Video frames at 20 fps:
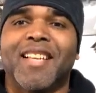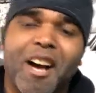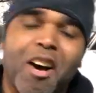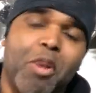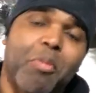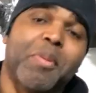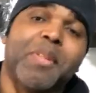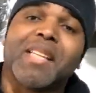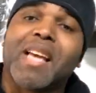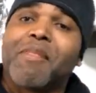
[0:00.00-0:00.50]
I
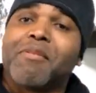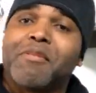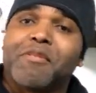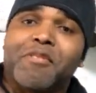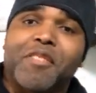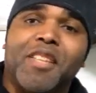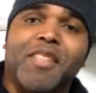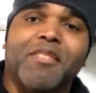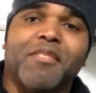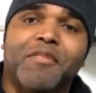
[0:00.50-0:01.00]
hope he's having
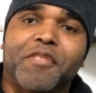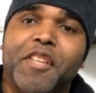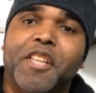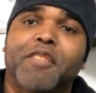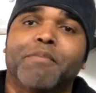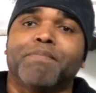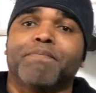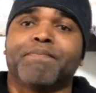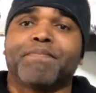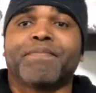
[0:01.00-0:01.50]
fun.
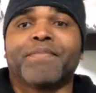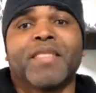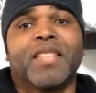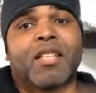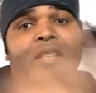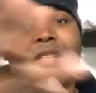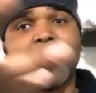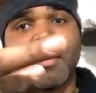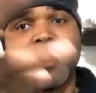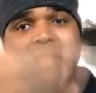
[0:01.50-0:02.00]
Phil,
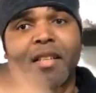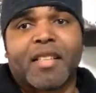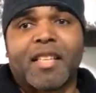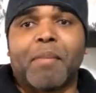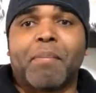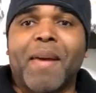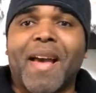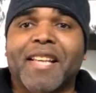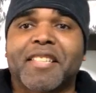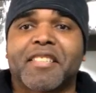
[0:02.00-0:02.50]

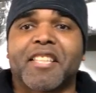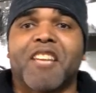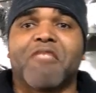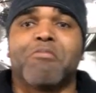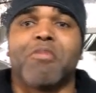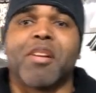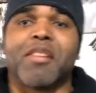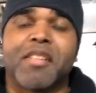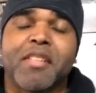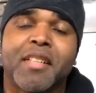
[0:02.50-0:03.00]
get back
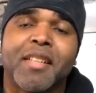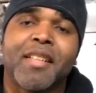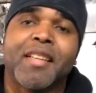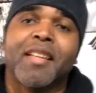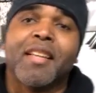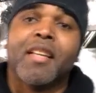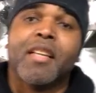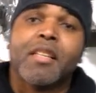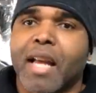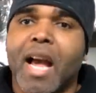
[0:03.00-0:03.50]
safe, brother.
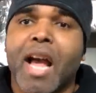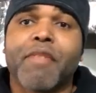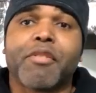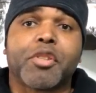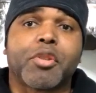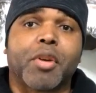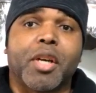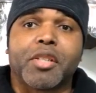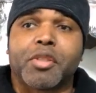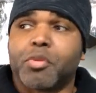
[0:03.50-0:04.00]
Now I have a
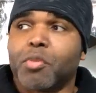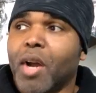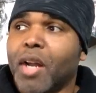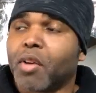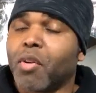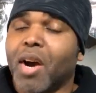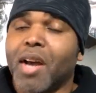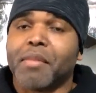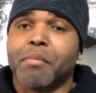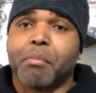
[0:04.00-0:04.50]
choice. Do I
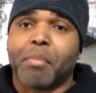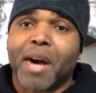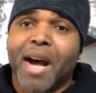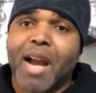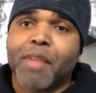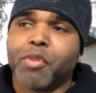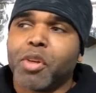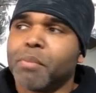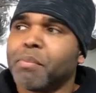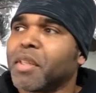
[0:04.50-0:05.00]
go out and
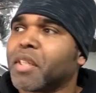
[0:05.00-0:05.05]
buy one?